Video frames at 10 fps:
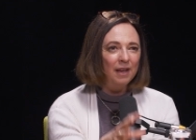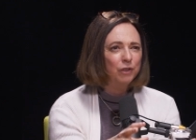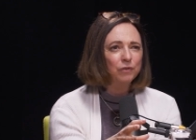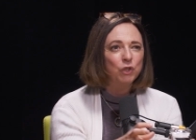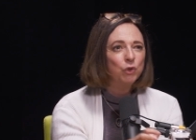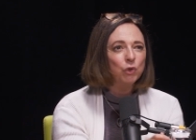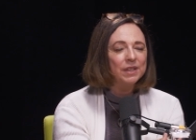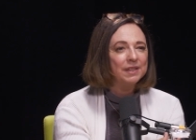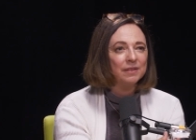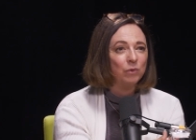and you have two
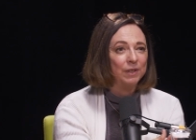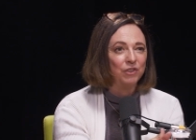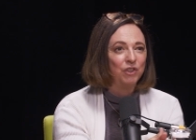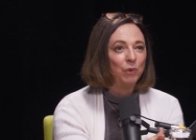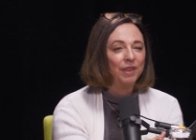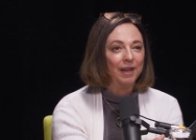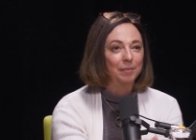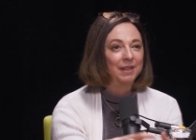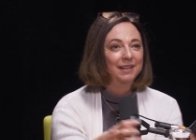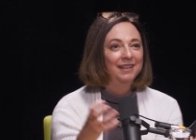choices of what to do with
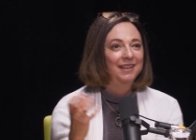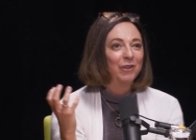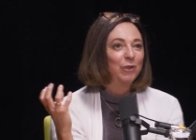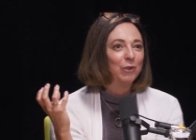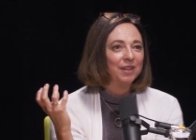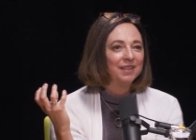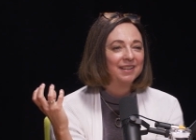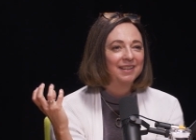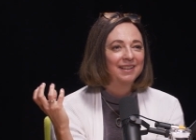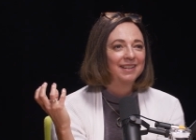them. You know, you
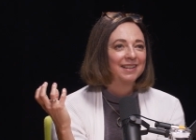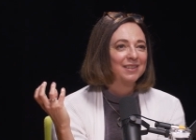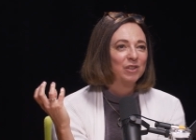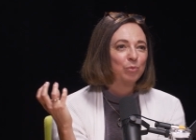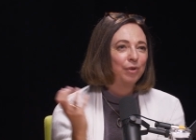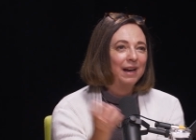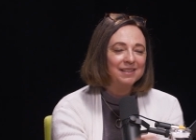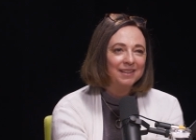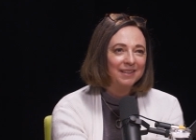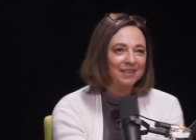can
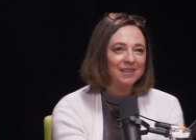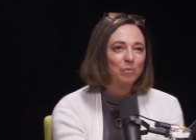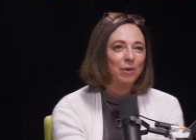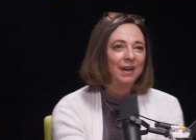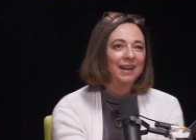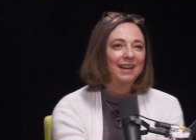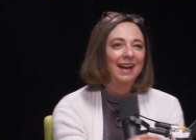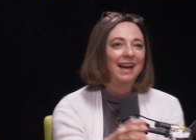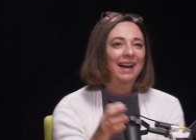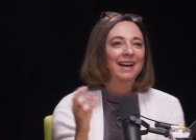suppress it in some way,
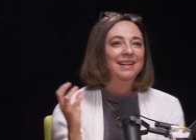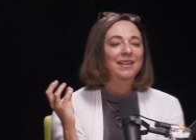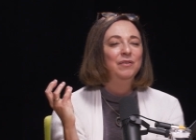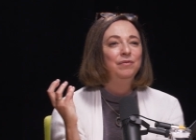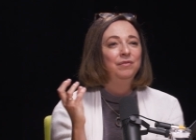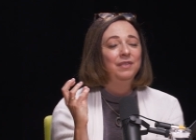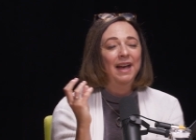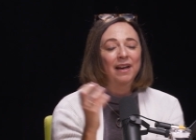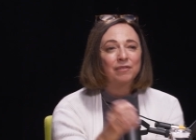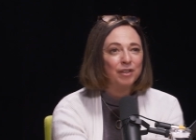and
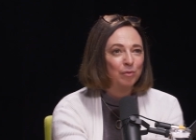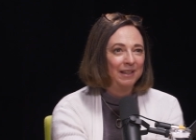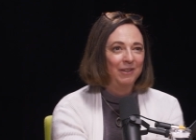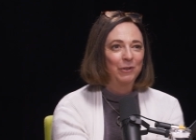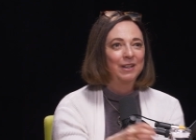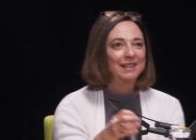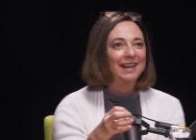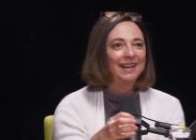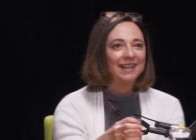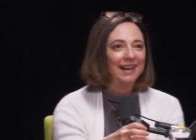inevitably you're going
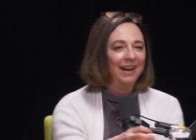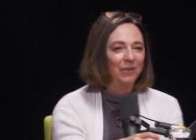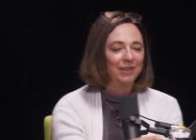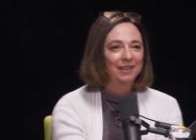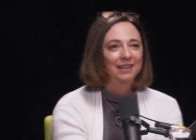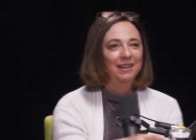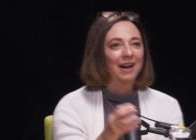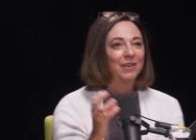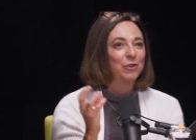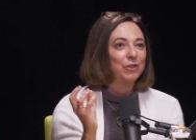to take it out
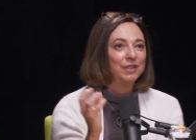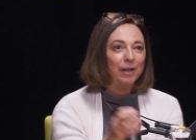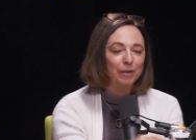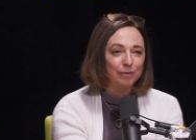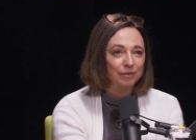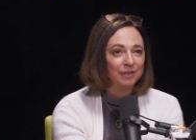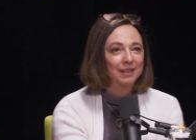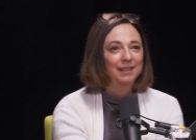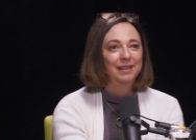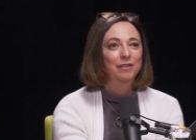on yourself
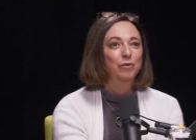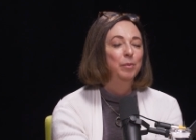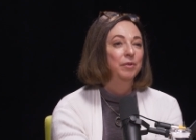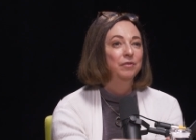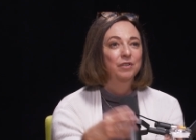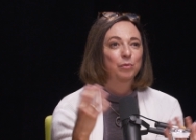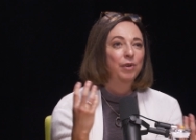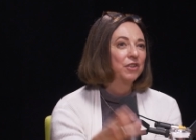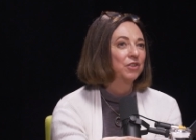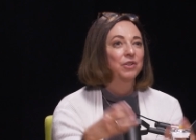in the form of
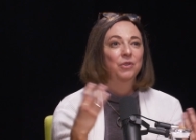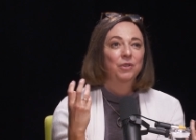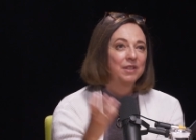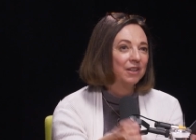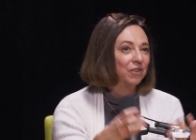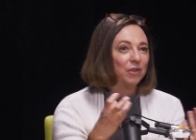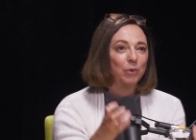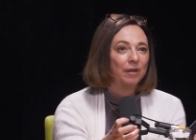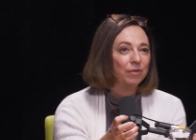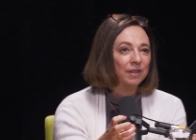depression or addiction
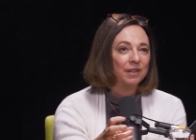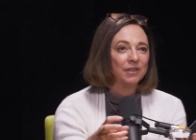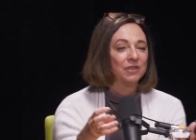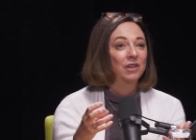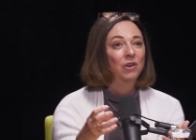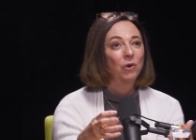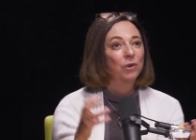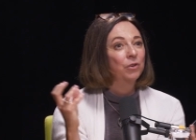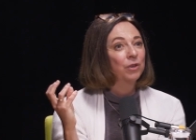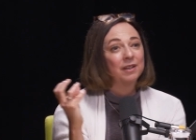or whatever it is,
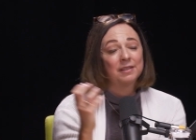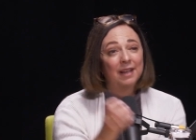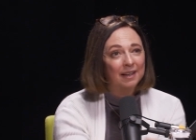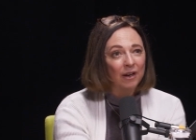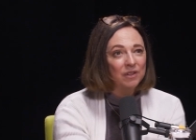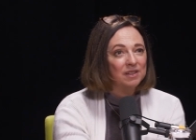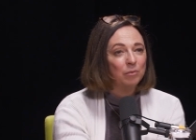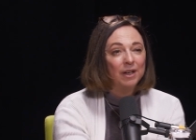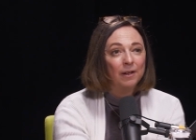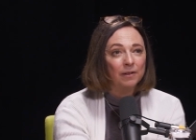or you're going to take it out on
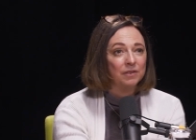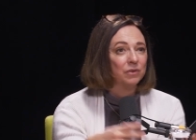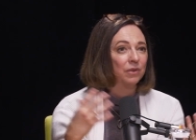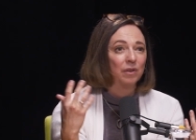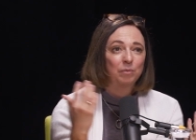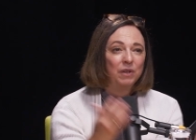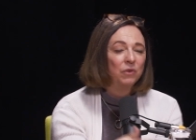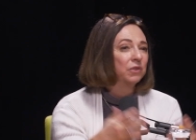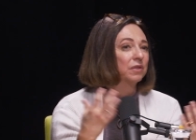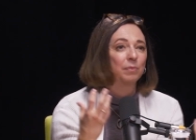someone else, mm-hmm.
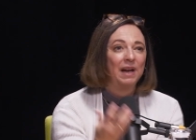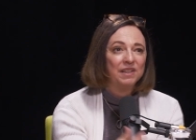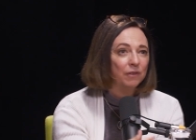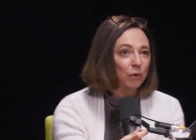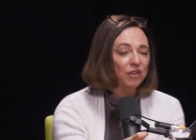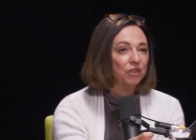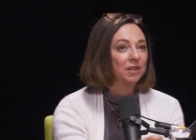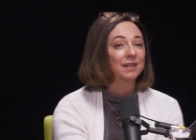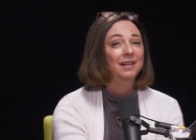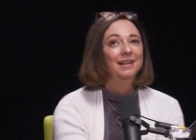abuse, passive
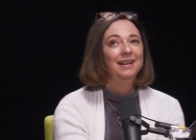aggression.